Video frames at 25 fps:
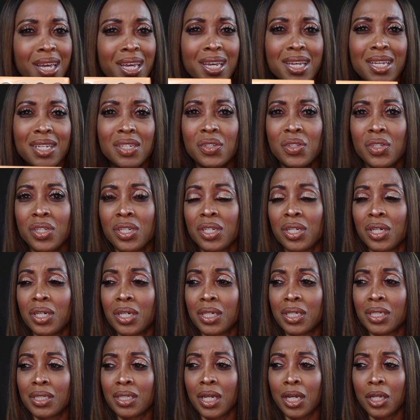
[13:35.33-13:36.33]
Is it
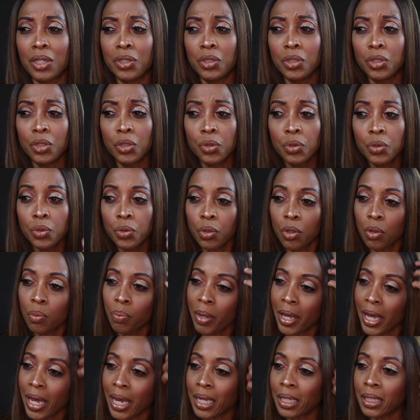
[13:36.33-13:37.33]
a neutral
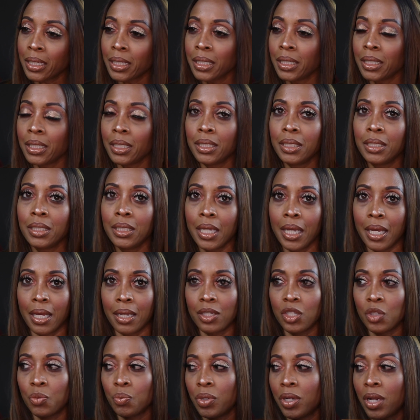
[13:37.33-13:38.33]
palette?
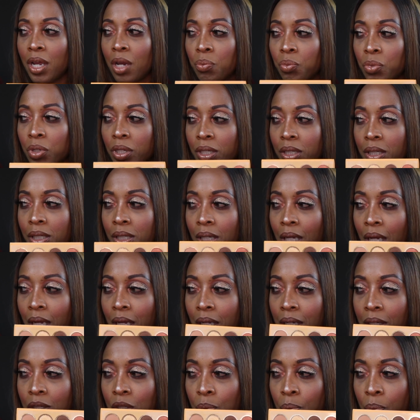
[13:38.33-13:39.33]
Yes, but I'm gonna say
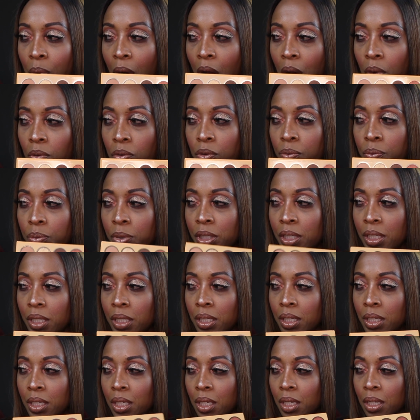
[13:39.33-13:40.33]
it's
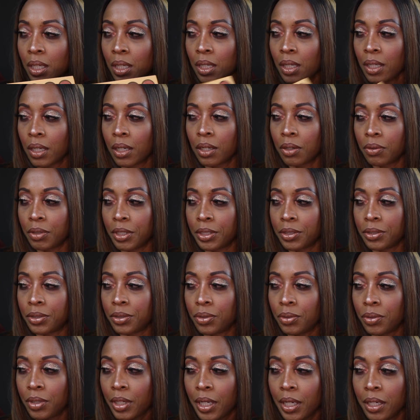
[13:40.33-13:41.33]
probably, I don't need to
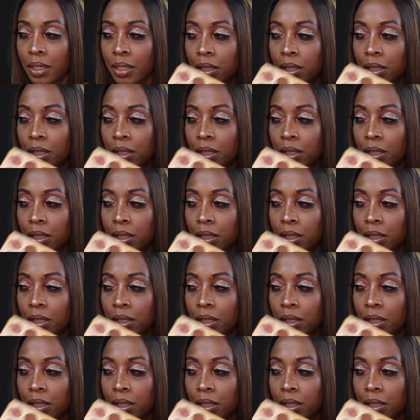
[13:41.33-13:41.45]
do that.